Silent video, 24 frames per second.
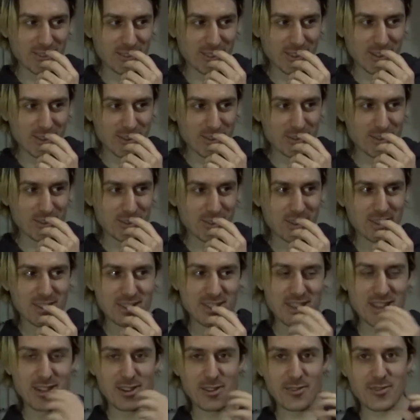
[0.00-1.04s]
though
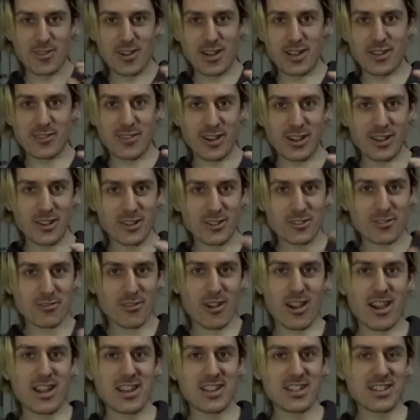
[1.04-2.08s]
they are very, very good
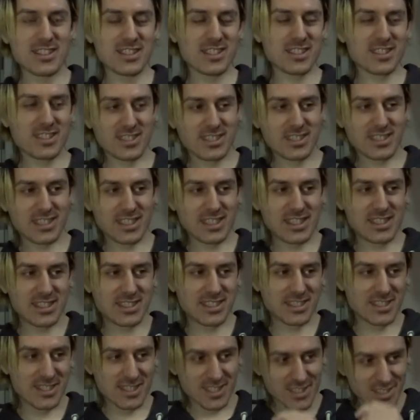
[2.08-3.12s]
riders
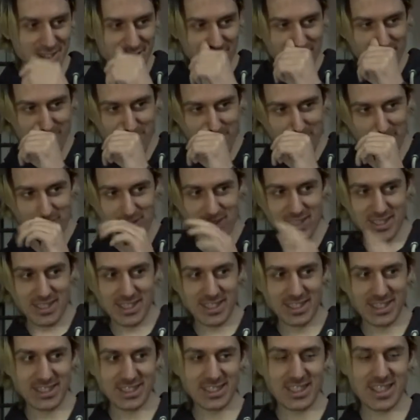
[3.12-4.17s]
and, you know,
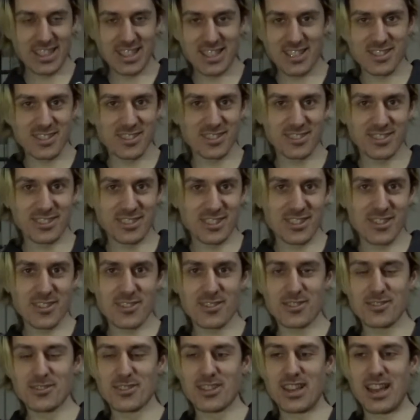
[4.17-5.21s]
everything, and they can, you know,
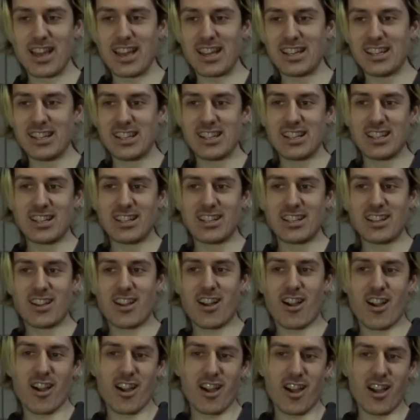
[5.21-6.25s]
do that,
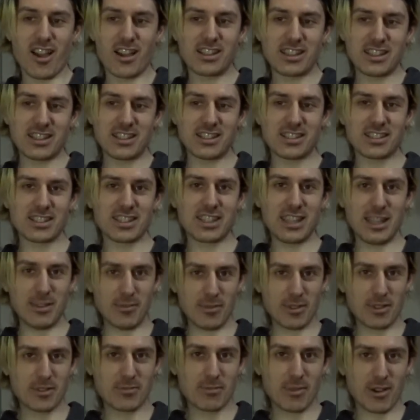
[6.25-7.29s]
I tend to keep
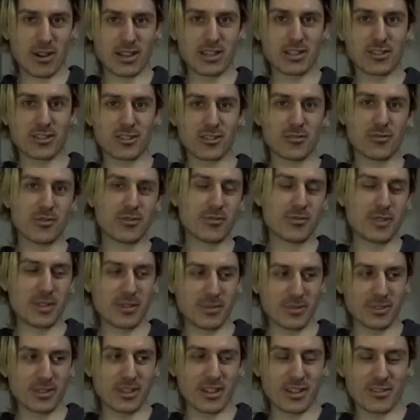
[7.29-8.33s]
with my group of
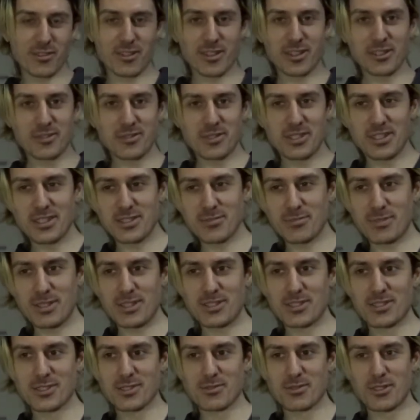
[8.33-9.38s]
people that I ride with
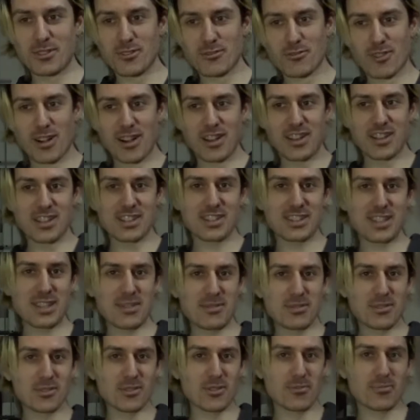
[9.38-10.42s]
because we all ride at the
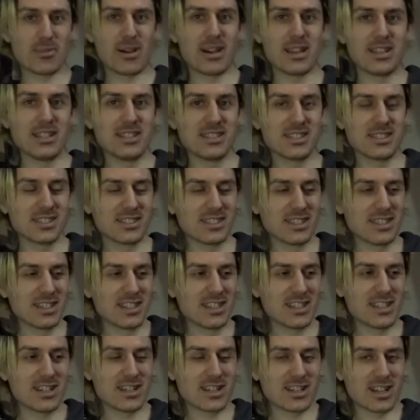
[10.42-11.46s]
same sort of pace,
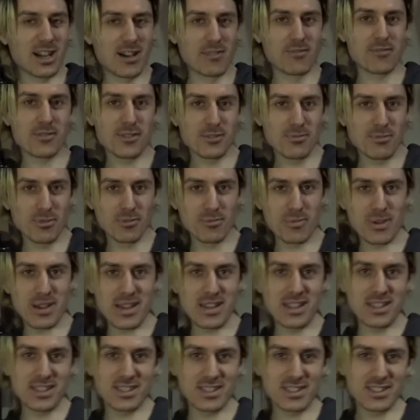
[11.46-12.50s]
a comfortable
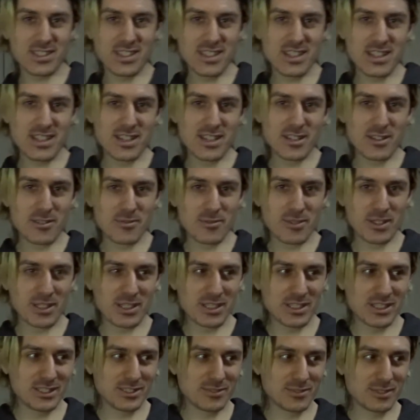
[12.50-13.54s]
pace.
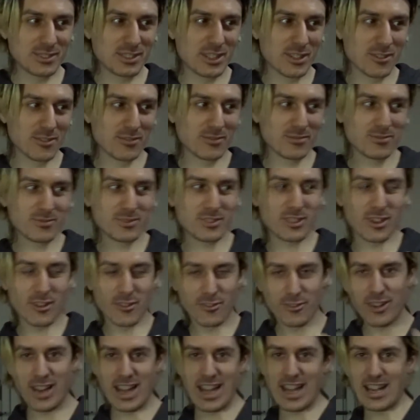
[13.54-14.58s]
We don't go
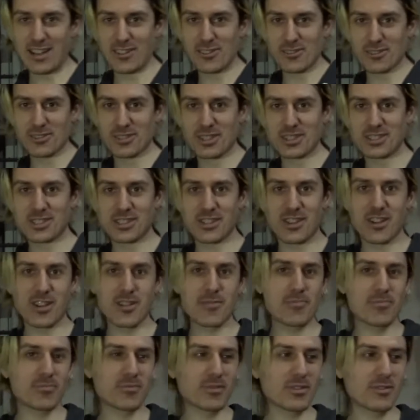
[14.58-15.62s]
flat out all the
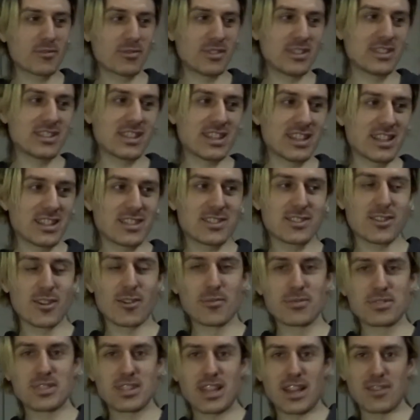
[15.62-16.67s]
time. We take
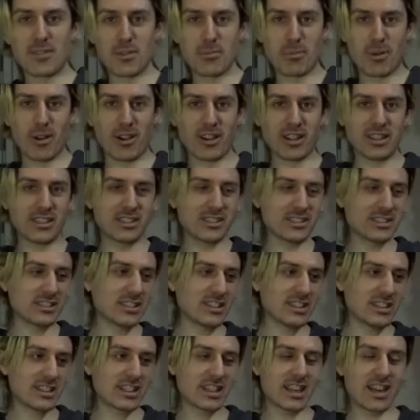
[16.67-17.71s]
stops, have a pint,
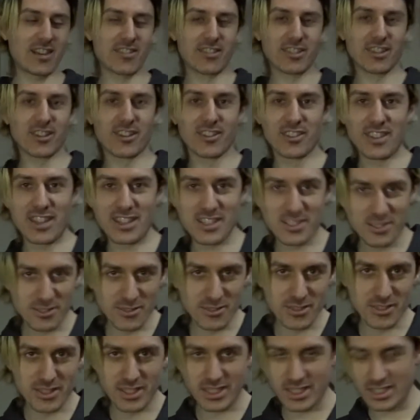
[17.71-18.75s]
carry on, that sort
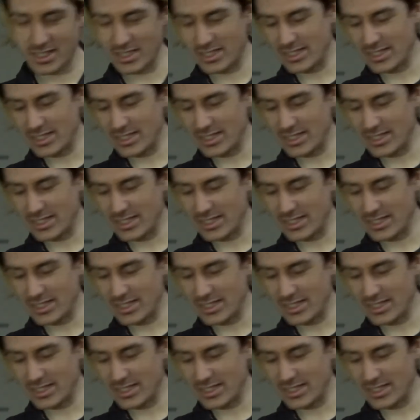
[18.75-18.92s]
of thing.